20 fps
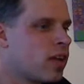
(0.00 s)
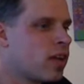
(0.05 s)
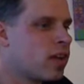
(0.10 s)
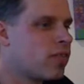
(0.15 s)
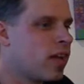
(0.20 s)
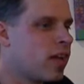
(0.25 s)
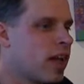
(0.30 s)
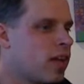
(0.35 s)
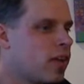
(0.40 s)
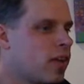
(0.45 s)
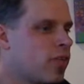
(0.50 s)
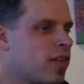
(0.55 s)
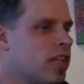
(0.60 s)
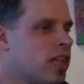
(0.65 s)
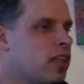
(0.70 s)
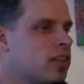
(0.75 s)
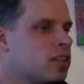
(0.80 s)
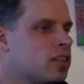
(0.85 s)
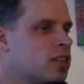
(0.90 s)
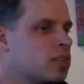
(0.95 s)
the value of
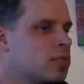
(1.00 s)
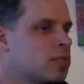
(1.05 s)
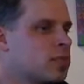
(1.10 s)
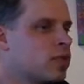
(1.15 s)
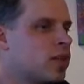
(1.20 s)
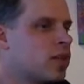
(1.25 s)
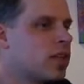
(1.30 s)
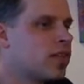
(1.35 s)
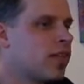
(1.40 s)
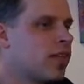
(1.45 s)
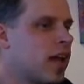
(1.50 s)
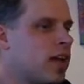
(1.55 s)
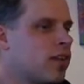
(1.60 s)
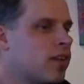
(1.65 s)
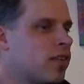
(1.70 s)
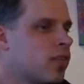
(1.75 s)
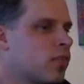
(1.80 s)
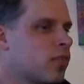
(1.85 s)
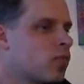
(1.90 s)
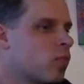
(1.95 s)
integers between the
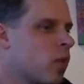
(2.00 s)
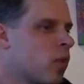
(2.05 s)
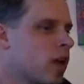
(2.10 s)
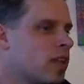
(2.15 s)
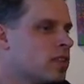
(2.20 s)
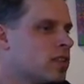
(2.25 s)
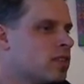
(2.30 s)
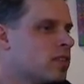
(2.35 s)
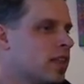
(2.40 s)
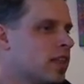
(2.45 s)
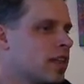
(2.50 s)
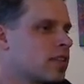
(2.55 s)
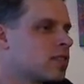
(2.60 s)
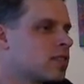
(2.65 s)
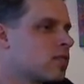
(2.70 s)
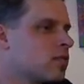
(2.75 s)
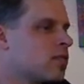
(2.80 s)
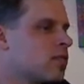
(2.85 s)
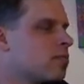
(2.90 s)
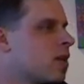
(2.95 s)
value of 1 and 6,
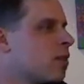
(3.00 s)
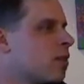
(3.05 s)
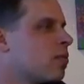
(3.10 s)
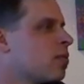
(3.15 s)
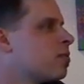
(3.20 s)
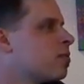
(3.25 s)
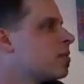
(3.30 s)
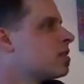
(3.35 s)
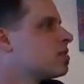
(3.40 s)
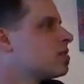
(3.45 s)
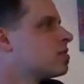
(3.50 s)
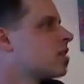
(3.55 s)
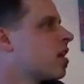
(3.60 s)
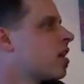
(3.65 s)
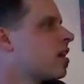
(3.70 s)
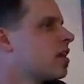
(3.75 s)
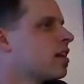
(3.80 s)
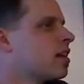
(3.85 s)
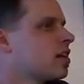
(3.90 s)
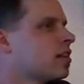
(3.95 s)
or maybe we're
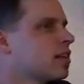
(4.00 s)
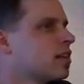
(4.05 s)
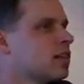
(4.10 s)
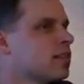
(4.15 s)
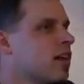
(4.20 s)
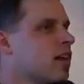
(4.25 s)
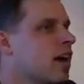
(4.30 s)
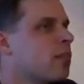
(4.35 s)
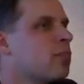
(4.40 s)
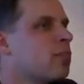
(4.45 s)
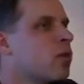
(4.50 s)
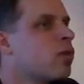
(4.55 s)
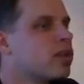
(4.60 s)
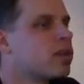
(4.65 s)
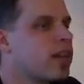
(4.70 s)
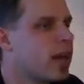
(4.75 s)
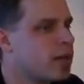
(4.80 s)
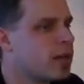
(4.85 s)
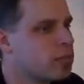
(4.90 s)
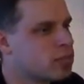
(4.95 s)
designing a board
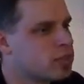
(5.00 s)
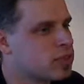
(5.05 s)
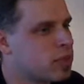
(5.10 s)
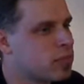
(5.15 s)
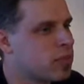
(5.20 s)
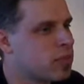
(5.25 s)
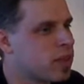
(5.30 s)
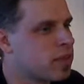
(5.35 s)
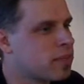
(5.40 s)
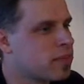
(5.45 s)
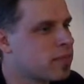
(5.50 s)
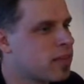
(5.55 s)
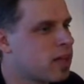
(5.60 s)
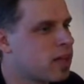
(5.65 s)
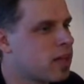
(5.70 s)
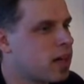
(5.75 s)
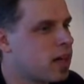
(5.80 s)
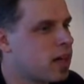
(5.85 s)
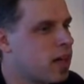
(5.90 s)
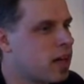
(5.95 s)
game or
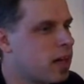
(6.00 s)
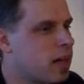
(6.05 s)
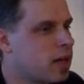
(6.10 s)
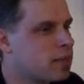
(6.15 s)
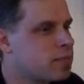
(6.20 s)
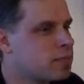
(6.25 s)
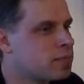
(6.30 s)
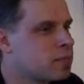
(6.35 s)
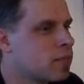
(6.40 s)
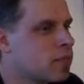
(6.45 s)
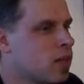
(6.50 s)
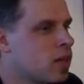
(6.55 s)
something.